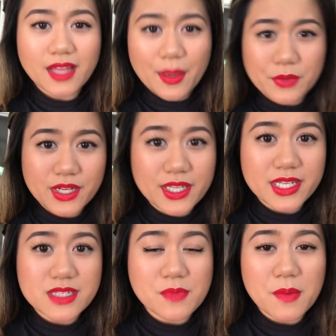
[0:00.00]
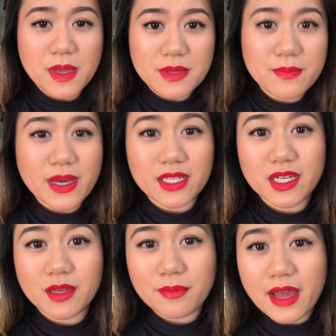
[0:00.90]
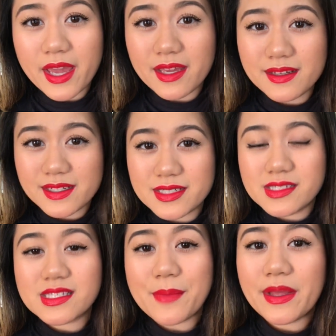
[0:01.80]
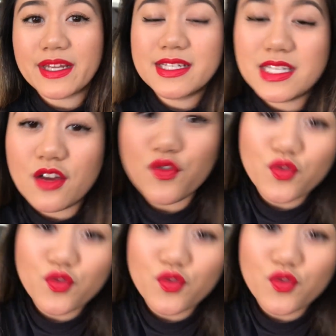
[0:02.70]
I'm going to kiss my baby Bella goodbye because I'm not going to see her